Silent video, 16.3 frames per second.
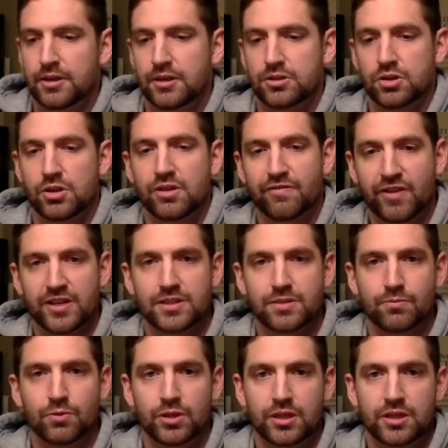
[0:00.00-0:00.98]
So you can find
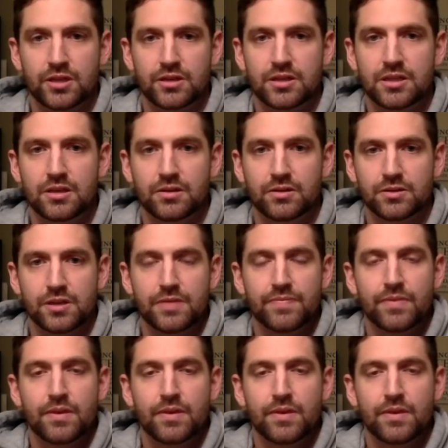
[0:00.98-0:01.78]
some really good deals.